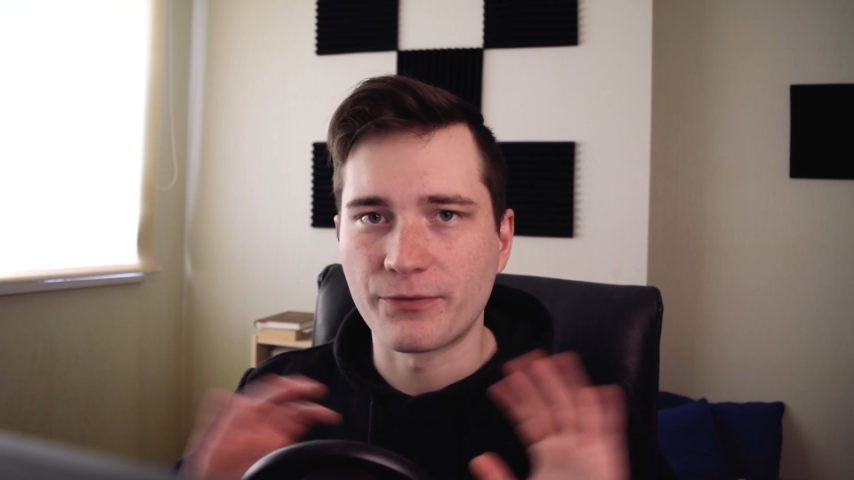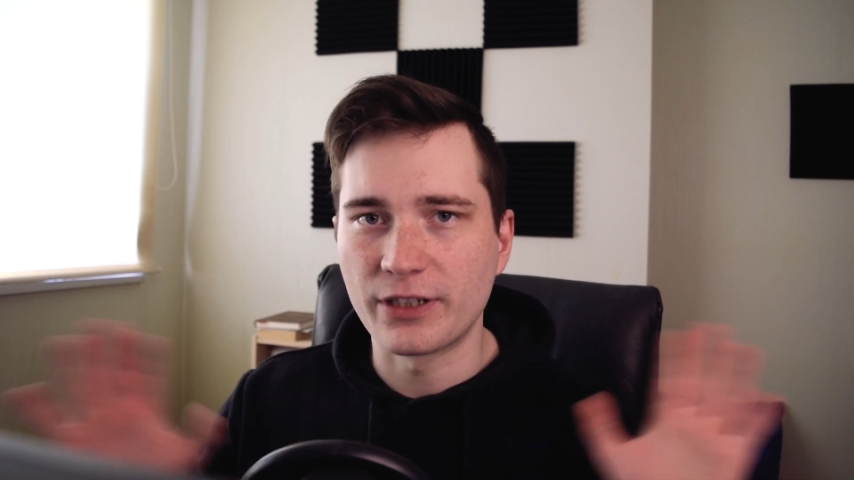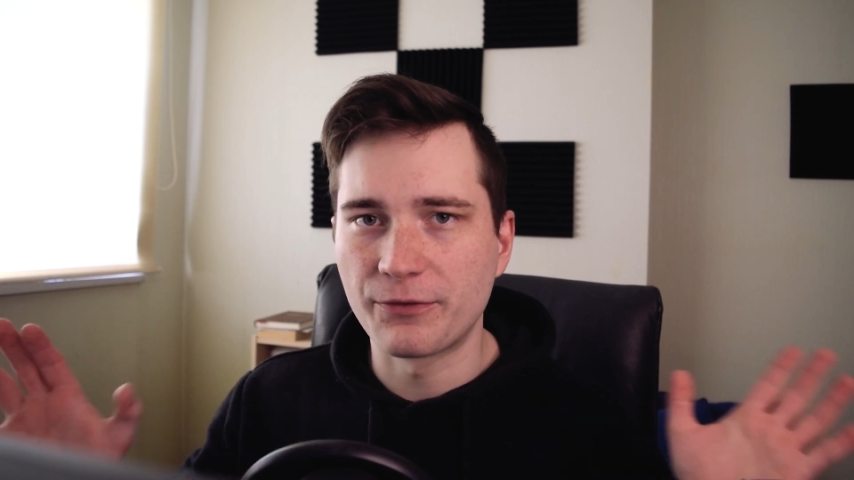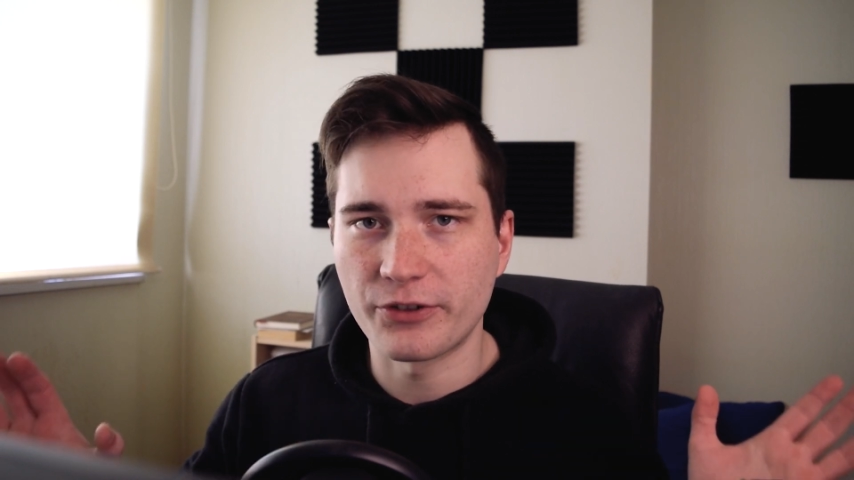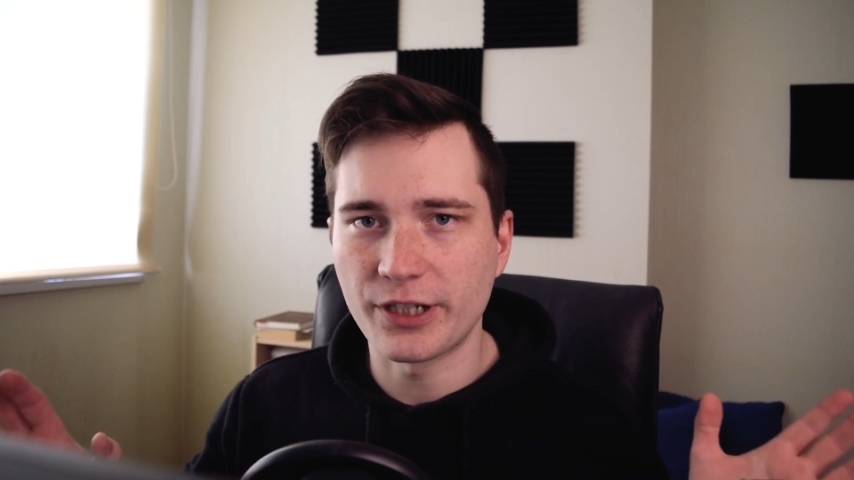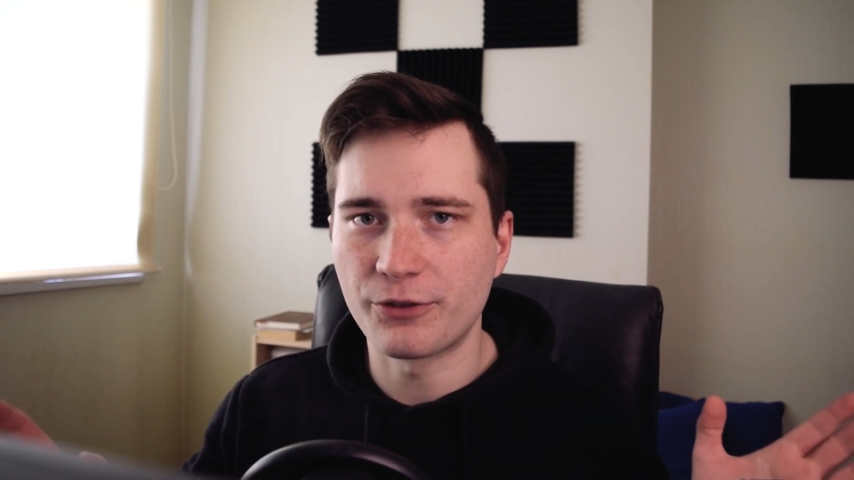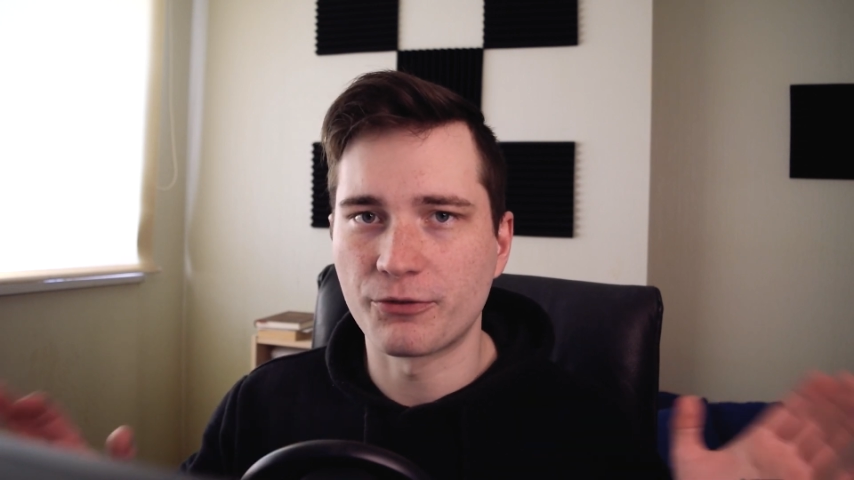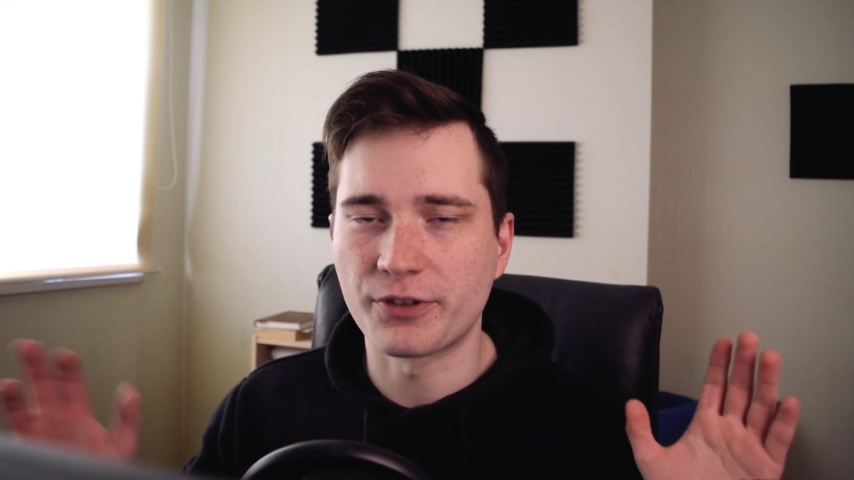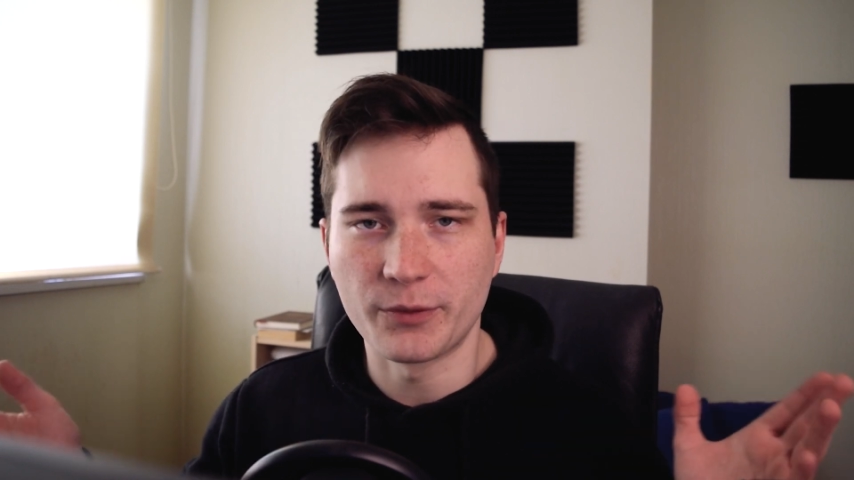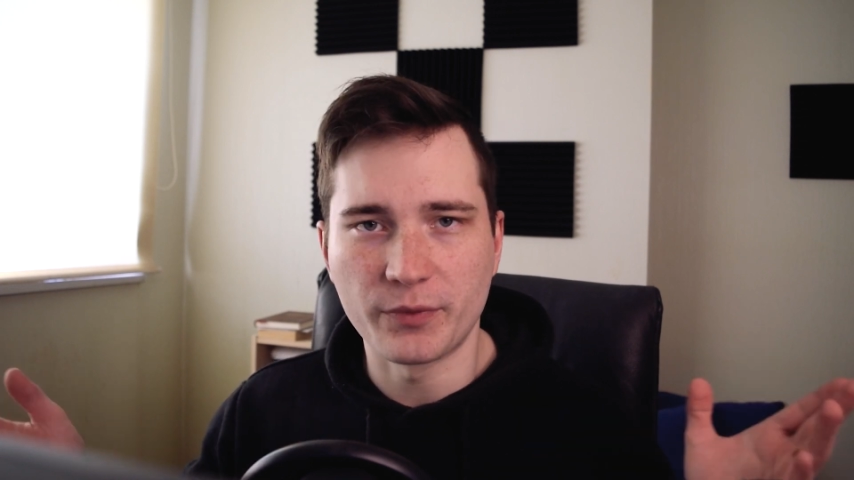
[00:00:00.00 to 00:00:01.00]
feel free
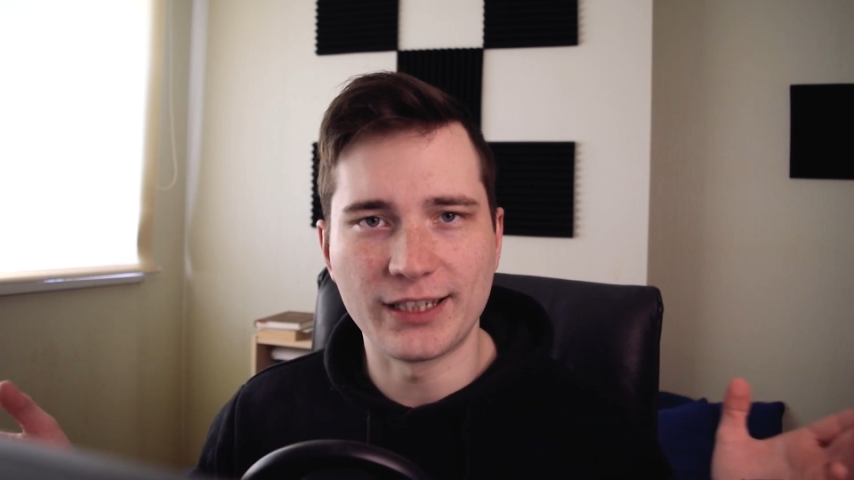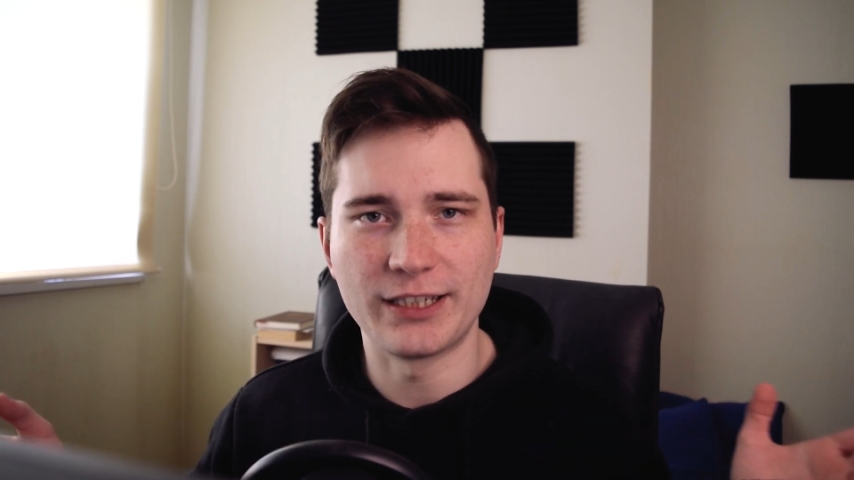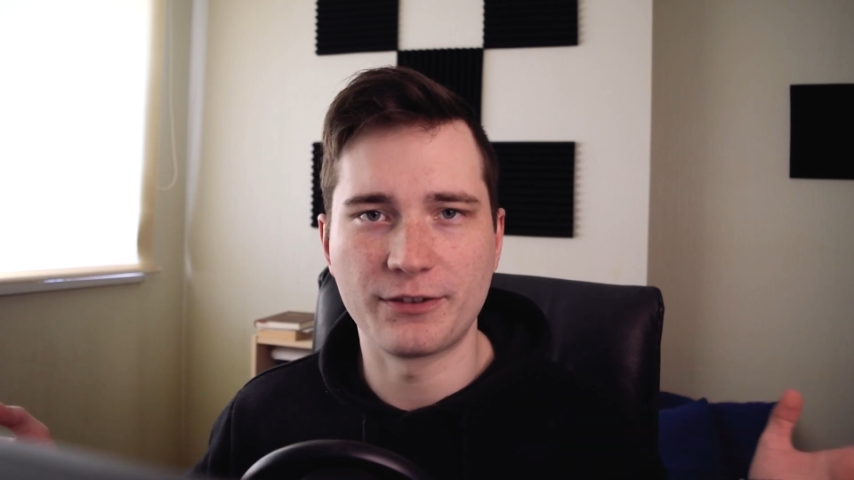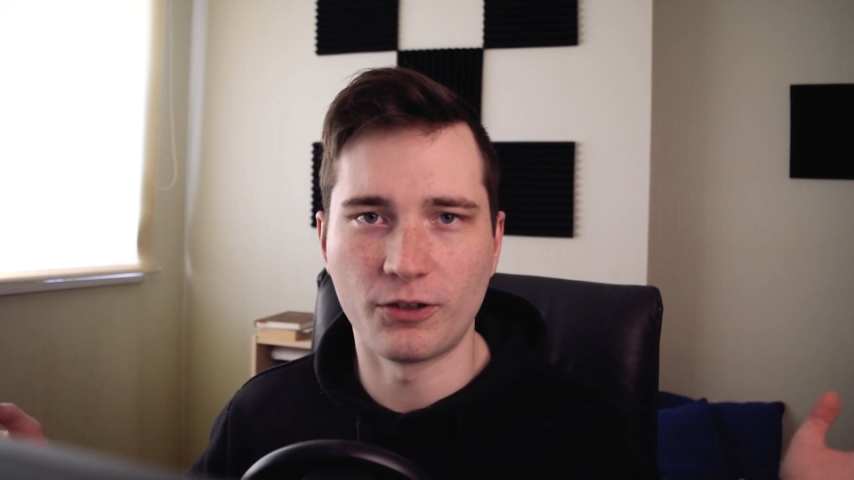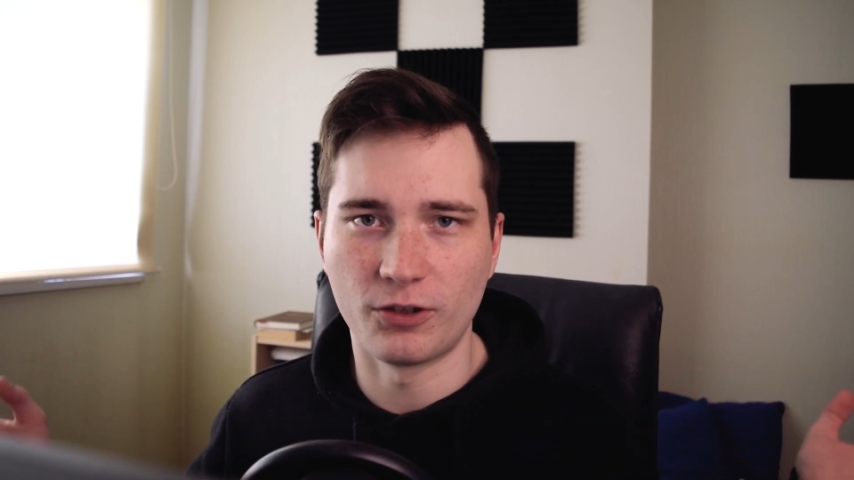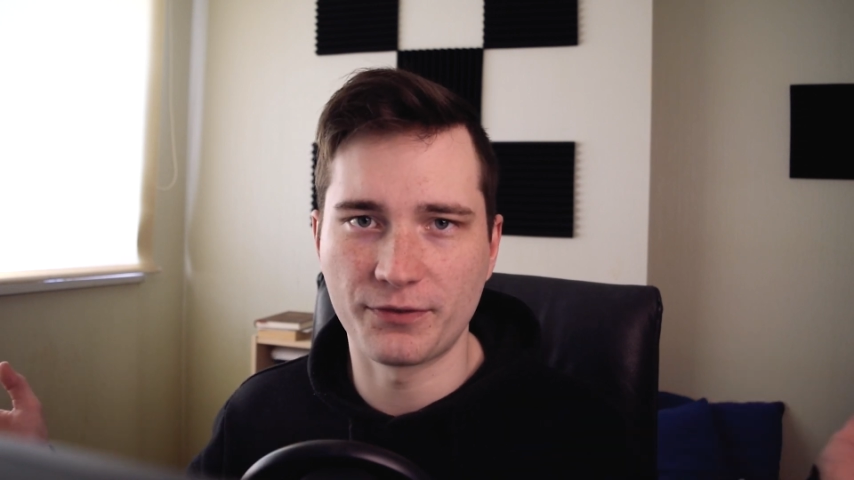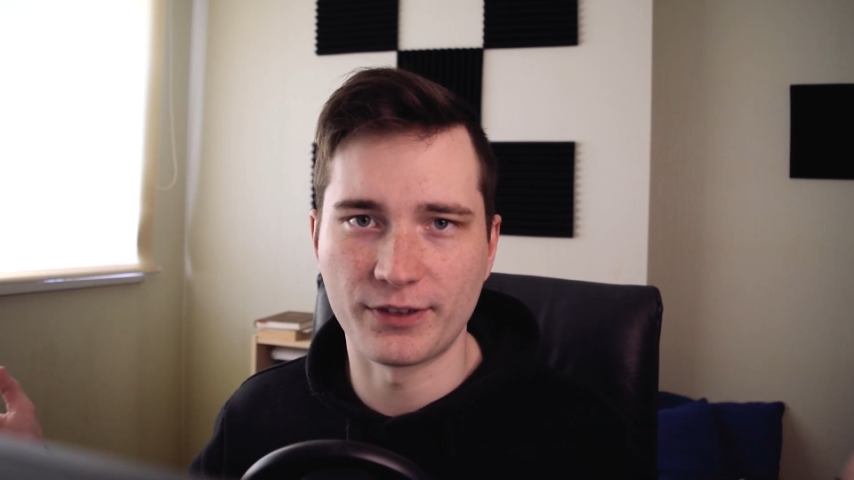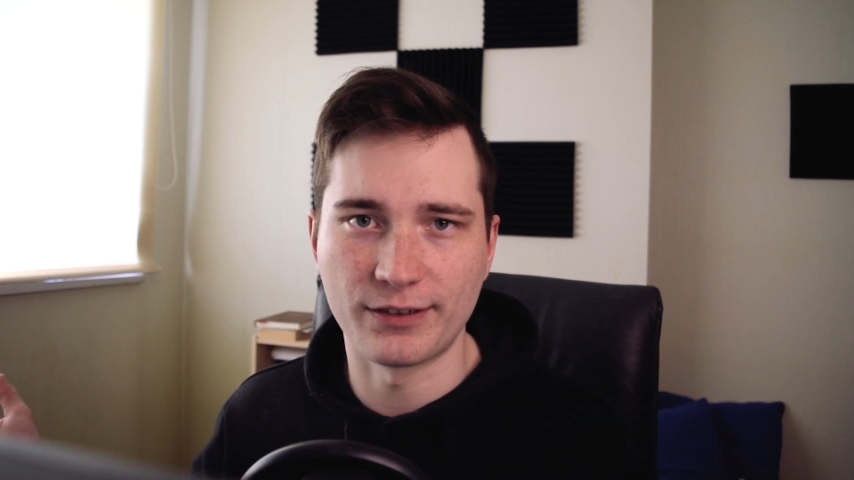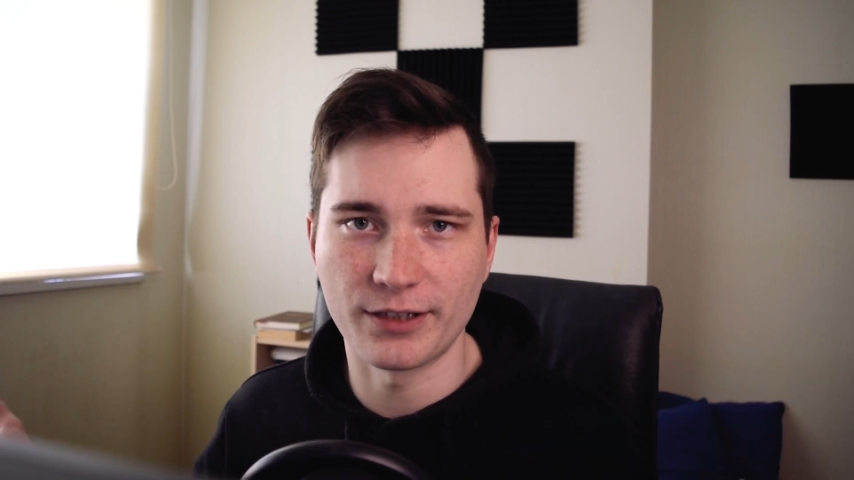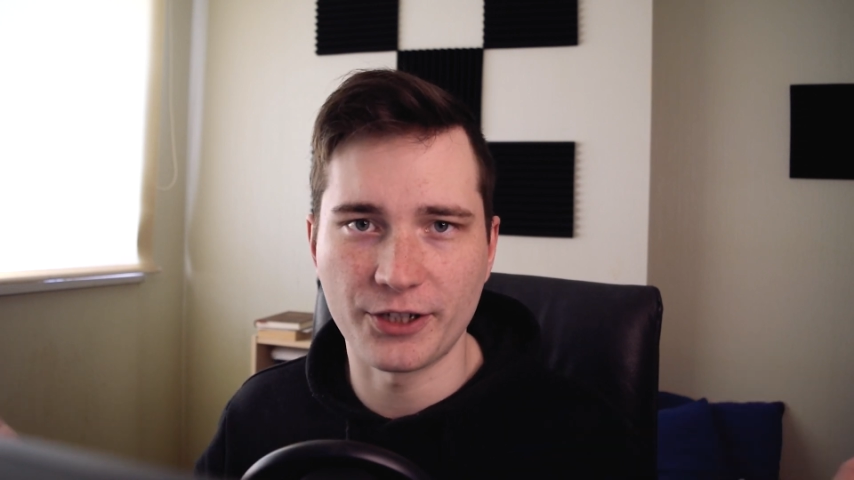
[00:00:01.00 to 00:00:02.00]
to skip ahead of
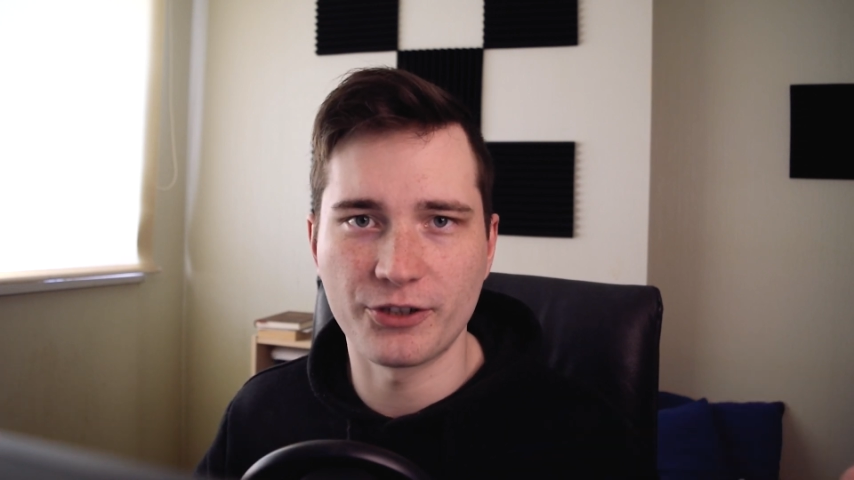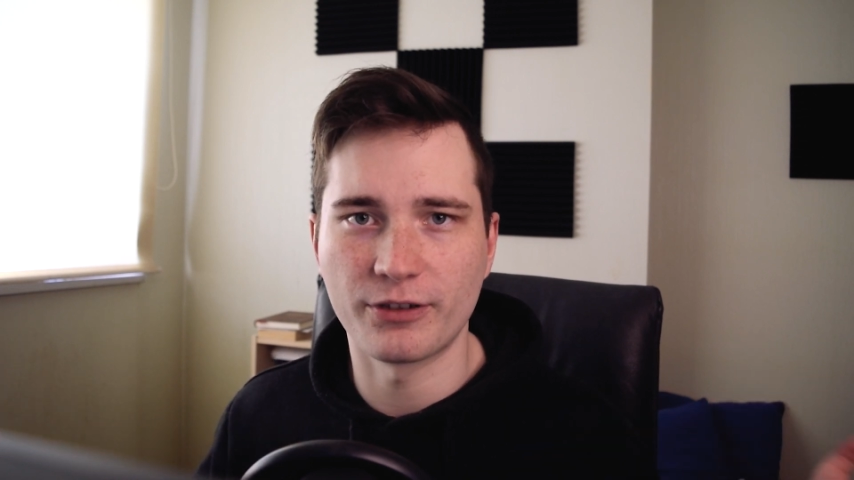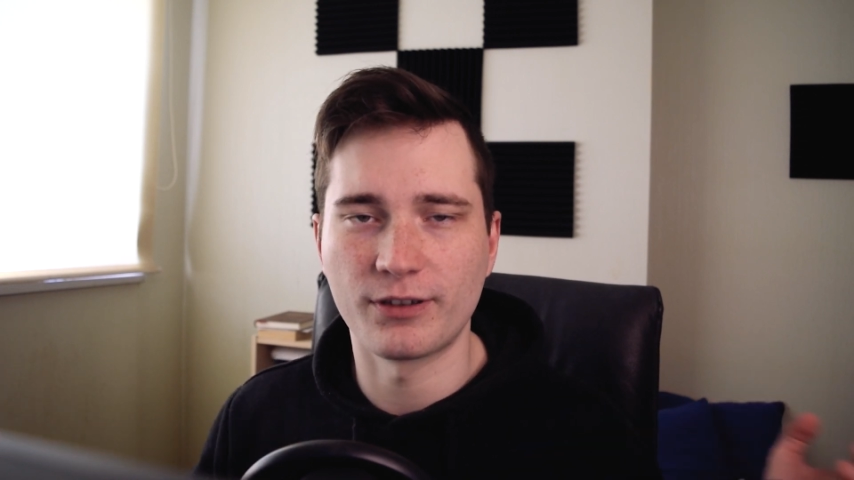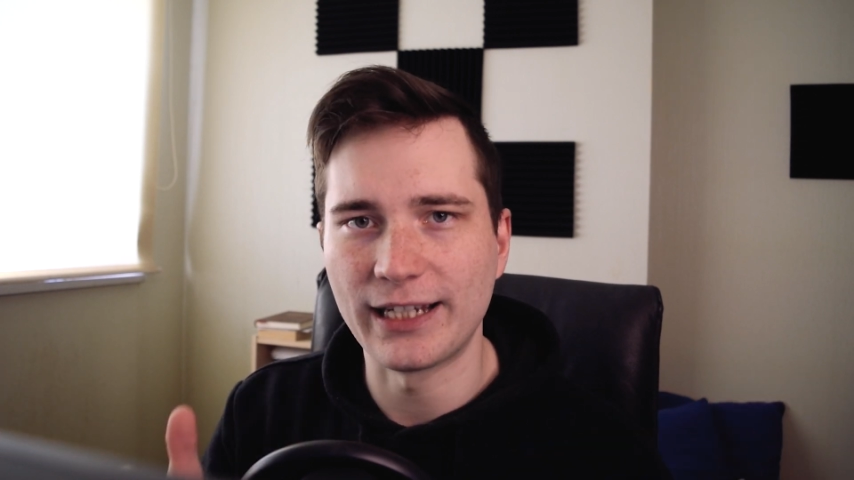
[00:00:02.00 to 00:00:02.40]
this section.